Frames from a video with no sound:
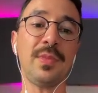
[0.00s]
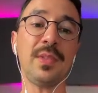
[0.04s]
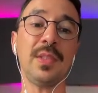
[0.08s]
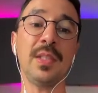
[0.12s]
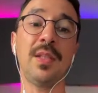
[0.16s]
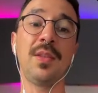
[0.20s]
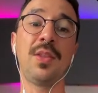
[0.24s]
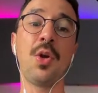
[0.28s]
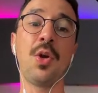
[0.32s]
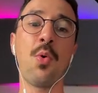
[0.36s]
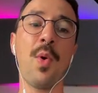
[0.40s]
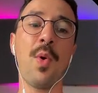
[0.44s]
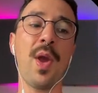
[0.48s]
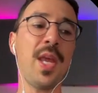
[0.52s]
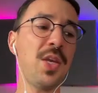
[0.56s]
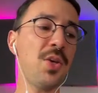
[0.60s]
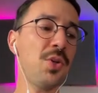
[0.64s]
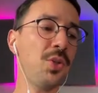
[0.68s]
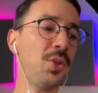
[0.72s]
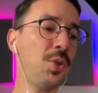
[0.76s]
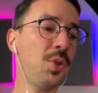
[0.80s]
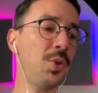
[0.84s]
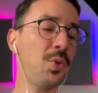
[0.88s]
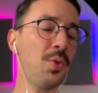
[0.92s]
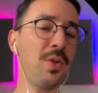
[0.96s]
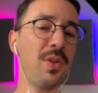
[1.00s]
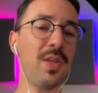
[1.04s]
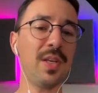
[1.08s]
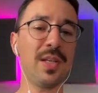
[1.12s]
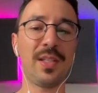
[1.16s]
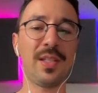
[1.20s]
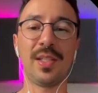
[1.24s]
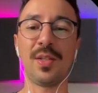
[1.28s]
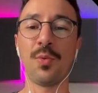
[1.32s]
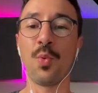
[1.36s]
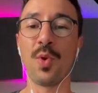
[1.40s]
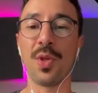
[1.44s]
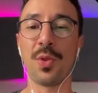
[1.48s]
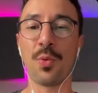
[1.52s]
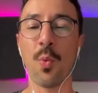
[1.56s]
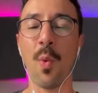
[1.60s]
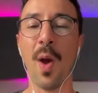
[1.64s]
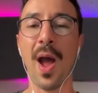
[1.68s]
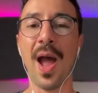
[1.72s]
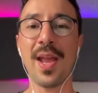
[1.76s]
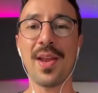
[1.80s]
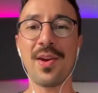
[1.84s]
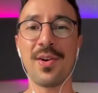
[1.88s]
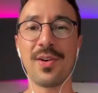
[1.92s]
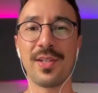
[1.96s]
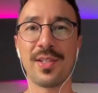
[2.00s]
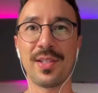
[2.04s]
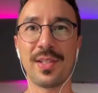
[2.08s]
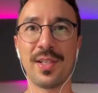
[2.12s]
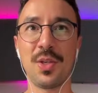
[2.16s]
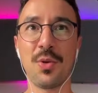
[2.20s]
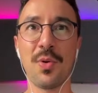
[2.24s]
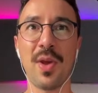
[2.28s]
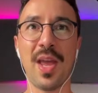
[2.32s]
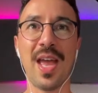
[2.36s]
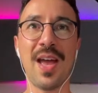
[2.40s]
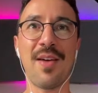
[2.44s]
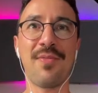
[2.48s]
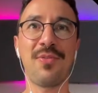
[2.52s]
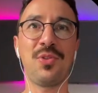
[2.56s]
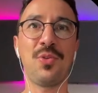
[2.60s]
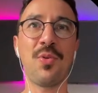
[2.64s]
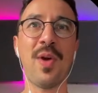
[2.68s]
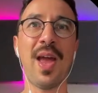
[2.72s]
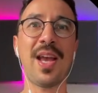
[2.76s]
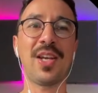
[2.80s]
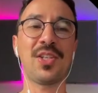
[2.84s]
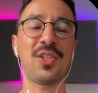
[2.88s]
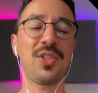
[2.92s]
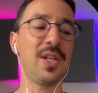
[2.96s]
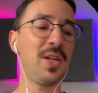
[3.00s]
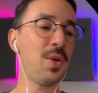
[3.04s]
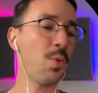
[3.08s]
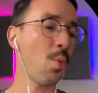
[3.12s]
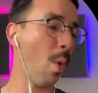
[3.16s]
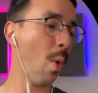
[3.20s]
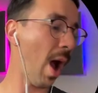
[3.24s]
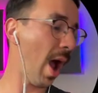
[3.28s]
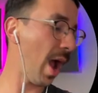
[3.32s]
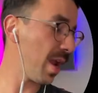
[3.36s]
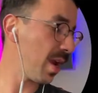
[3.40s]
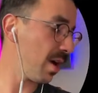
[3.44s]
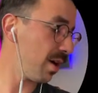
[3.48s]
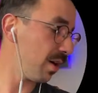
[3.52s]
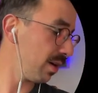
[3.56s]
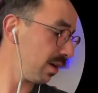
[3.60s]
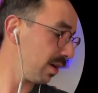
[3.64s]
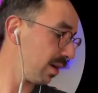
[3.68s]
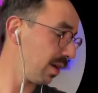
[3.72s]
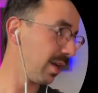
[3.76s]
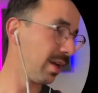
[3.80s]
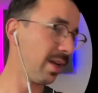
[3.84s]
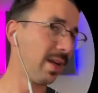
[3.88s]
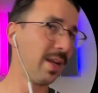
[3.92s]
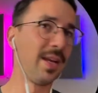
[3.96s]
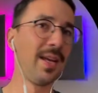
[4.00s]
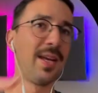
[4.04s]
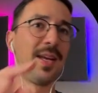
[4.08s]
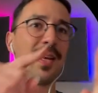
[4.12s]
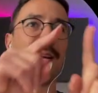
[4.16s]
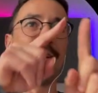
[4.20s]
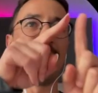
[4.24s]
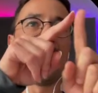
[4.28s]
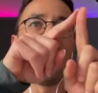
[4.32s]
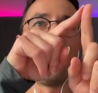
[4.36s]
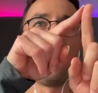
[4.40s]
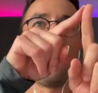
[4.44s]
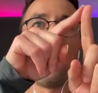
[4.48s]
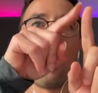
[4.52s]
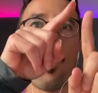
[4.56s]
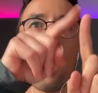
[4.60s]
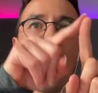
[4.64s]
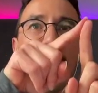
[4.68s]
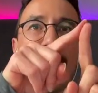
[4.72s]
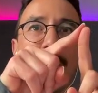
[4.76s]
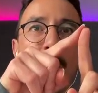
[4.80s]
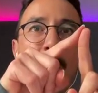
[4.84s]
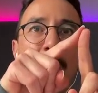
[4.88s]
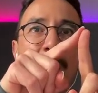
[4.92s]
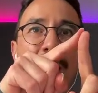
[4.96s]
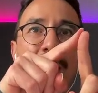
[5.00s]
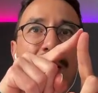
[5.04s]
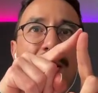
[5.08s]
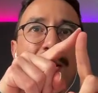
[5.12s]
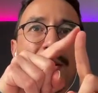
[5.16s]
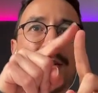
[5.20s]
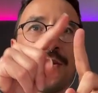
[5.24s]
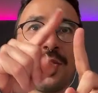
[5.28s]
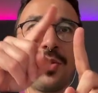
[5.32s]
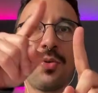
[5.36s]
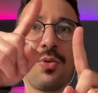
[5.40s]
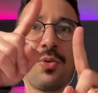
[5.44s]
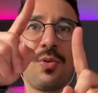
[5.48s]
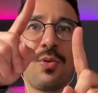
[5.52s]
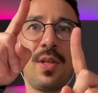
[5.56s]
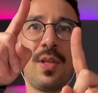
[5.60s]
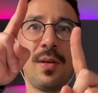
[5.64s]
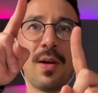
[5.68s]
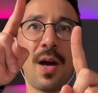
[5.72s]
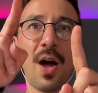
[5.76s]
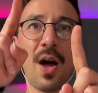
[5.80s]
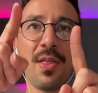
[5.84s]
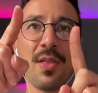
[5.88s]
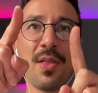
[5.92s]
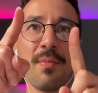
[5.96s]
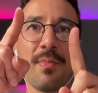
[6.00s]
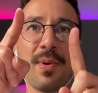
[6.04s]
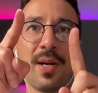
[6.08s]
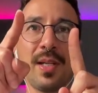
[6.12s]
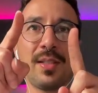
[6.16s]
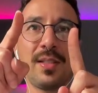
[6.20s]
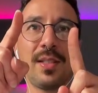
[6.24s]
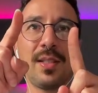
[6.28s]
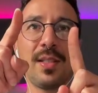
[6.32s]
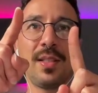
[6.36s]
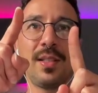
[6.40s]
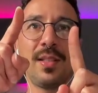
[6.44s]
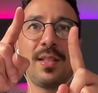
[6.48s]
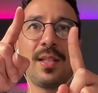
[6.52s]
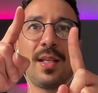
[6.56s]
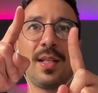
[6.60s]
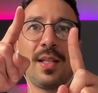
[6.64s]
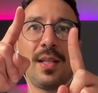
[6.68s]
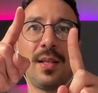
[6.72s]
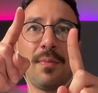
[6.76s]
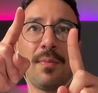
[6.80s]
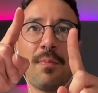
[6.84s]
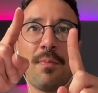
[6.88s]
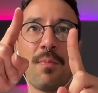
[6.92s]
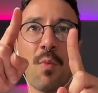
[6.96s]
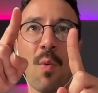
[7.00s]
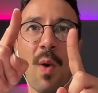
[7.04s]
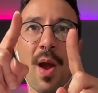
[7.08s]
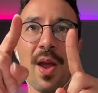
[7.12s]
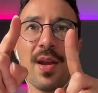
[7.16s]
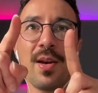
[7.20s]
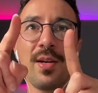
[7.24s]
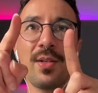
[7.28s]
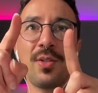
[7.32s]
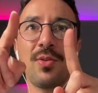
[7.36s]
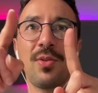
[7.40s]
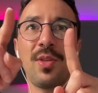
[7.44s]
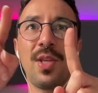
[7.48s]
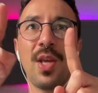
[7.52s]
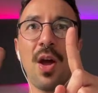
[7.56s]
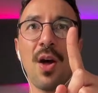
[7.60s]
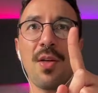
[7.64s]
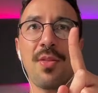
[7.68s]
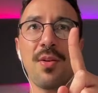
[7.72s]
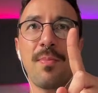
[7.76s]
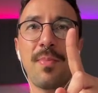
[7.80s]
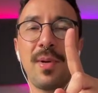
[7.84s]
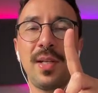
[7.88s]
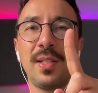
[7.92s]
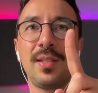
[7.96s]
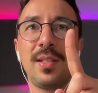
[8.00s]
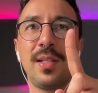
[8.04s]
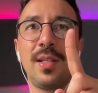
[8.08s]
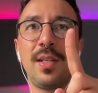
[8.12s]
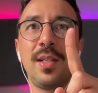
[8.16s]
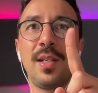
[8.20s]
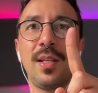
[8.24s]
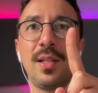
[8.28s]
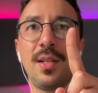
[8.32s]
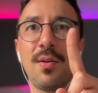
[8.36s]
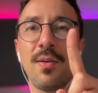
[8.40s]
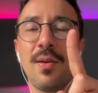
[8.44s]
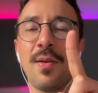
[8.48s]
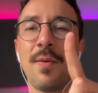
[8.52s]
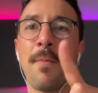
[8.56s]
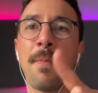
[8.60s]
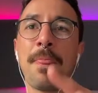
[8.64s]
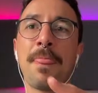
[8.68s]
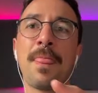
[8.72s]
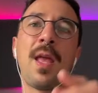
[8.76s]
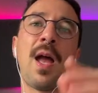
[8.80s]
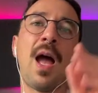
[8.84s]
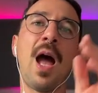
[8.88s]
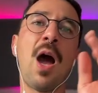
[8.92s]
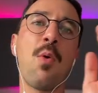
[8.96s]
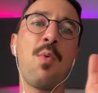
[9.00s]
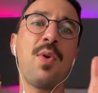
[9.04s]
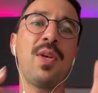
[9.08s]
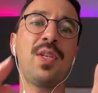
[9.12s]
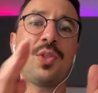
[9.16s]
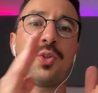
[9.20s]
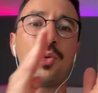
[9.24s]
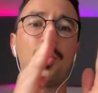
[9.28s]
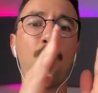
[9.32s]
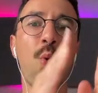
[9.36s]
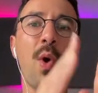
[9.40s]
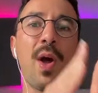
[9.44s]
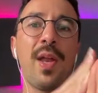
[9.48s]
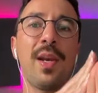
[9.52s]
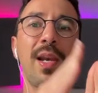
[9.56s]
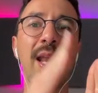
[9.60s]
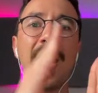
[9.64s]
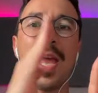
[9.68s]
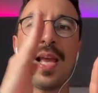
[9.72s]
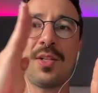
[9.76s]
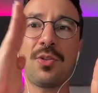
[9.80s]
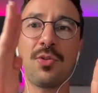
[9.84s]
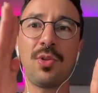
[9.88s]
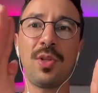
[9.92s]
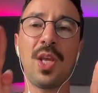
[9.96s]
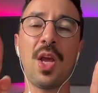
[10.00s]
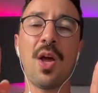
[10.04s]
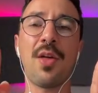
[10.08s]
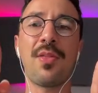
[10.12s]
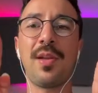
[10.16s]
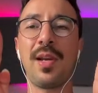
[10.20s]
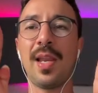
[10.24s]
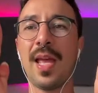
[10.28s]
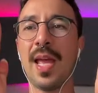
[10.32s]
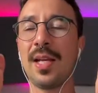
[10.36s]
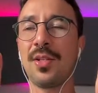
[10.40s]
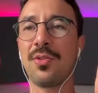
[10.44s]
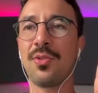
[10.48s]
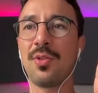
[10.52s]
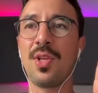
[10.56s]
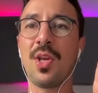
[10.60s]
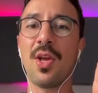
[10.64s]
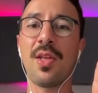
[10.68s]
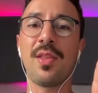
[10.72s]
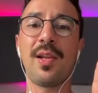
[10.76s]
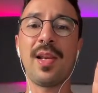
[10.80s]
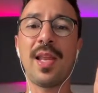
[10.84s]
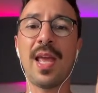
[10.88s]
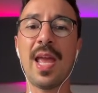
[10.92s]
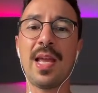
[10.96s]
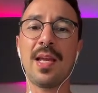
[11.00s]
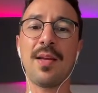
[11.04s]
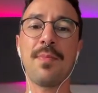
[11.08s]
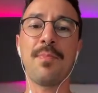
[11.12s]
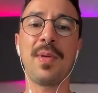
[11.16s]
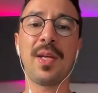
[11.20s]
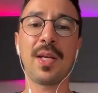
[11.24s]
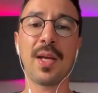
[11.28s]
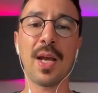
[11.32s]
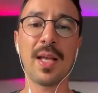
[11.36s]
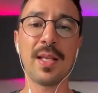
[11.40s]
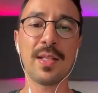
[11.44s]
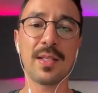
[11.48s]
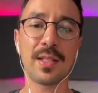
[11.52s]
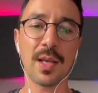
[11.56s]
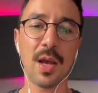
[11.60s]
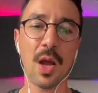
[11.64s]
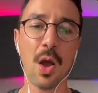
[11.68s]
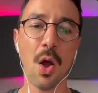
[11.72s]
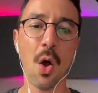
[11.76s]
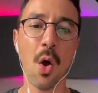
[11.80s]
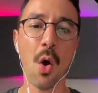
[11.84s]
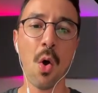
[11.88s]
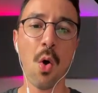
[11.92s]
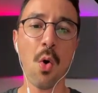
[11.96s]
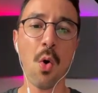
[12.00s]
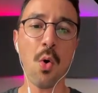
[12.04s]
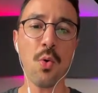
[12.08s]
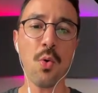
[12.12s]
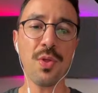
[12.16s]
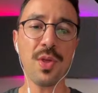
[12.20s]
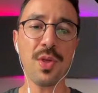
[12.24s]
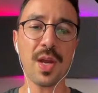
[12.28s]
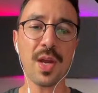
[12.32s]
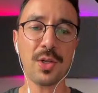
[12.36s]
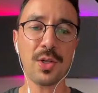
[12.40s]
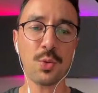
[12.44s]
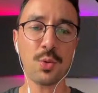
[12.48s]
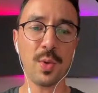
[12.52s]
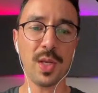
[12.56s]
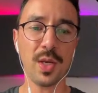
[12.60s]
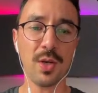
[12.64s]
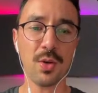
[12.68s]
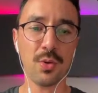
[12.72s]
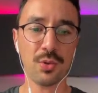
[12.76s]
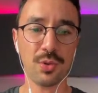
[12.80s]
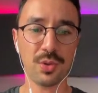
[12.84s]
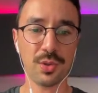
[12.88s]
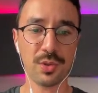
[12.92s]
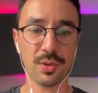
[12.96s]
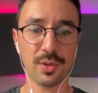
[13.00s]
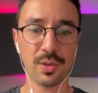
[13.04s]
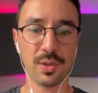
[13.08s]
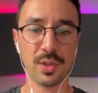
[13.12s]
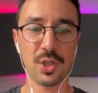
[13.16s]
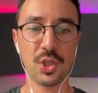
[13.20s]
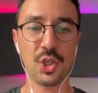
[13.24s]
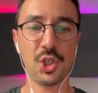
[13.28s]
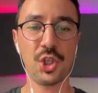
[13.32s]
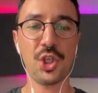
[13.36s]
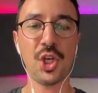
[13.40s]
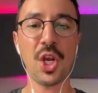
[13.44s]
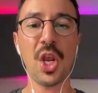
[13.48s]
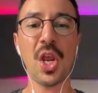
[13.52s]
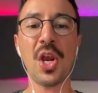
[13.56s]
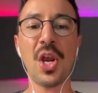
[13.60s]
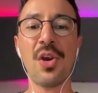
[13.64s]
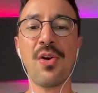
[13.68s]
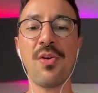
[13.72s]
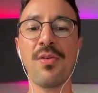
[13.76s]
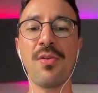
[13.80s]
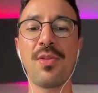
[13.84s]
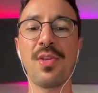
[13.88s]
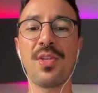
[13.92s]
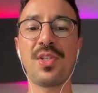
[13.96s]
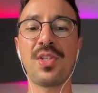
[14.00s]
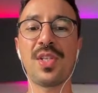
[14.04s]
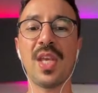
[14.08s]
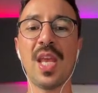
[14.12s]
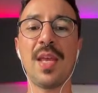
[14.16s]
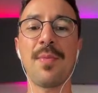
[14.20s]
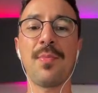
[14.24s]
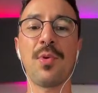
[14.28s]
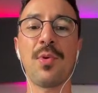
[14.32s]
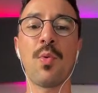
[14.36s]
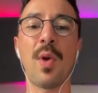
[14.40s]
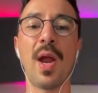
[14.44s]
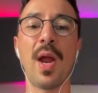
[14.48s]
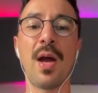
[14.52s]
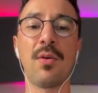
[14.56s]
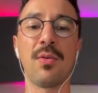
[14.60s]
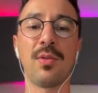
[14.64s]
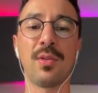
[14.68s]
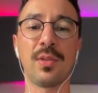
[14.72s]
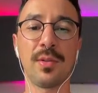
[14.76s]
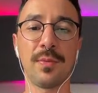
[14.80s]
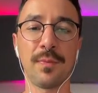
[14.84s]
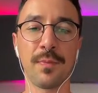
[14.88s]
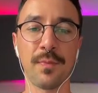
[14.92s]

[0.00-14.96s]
the way you do this with wires, you have to actually wire one wire to the other button and the wire to the other button and always to one leg to the other leg to the other leg, because all the Arduinos share the same ground.